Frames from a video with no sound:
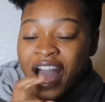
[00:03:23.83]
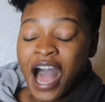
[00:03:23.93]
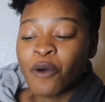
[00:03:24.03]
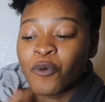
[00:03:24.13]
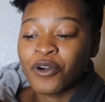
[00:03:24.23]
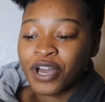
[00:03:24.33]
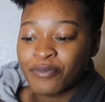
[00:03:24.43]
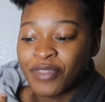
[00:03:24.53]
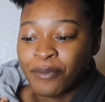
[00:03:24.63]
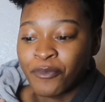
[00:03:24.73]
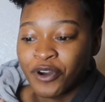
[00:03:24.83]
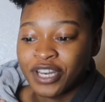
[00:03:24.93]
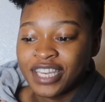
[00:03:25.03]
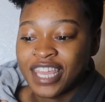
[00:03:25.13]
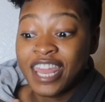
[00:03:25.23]
I woke up that
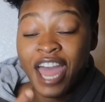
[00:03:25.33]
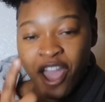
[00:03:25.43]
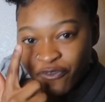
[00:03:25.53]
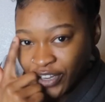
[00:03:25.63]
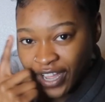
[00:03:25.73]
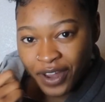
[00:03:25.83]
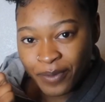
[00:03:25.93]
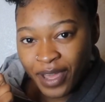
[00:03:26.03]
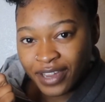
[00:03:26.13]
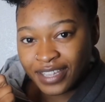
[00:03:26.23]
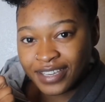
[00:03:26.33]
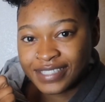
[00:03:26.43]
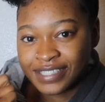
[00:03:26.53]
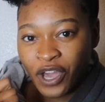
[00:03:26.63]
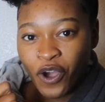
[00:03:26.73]
morning and I had forgot about it.
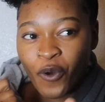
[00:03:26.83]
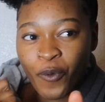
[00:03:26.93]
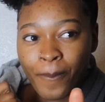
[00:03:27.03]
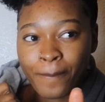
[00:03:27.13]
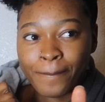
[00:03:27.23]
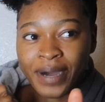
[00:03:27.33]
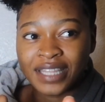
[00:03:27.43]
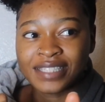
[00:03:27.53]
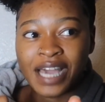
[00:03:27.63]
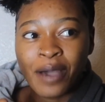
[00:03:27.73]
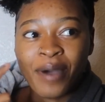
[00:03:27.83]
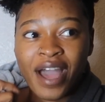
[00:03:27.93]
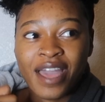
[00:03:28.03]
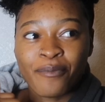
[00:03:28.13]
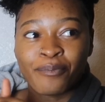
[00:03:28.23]
So by the time I
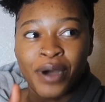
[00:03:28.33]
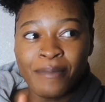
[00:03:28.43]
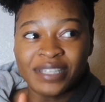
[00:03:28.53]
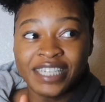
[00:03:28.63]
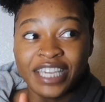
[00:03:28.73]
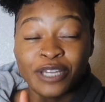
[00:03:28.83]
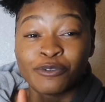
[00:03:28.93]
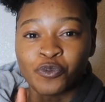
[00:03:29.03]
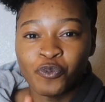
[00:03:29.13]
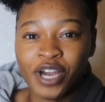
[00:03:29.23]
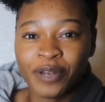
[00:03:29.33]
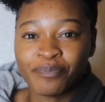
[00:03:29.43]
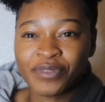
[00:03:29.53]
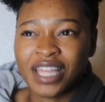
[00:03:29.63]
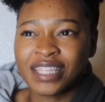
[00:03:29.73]
had bought my ticket, it was one.
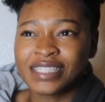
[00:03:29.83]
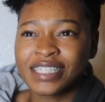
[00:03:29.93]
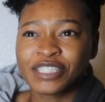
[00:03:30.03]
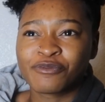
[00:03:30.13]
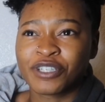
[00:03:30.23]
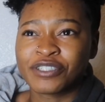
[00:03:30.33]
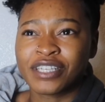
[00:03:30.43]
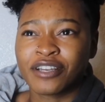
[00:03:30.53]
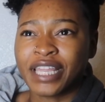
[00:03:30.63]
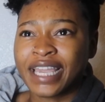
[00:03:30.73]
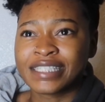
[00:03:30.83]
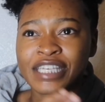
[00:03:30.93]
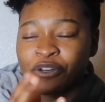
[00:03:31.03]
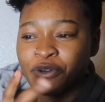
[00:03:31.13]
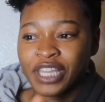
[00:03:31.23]
I think tickets went on sale like
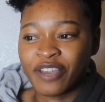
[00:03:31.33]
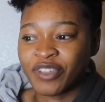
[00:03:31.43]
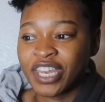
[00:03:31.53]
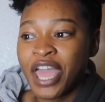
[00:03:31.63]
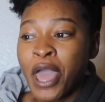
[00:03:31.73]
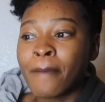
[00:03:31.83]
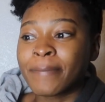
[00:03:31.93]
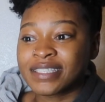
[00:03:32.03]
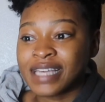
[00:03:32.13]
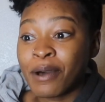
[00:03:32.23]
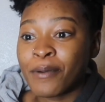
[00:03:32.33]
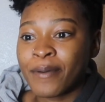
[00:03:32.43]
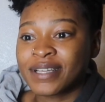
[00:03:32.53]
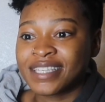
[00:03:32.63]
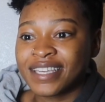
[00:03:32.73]
10 or 11. By the time I bought
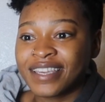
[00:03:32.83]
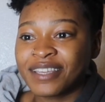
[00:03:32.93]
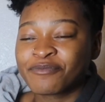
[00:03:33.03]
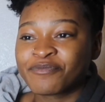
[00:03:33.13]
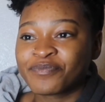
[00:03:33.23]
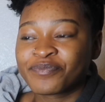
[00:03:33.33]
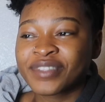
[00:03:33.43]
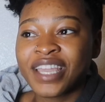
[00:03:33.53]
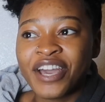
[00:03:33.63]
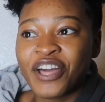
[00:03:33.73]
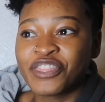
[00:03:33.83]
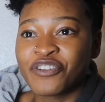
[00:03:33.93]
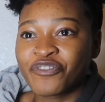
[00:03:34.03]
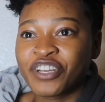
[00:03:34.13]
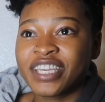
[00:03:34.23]
my ticket, the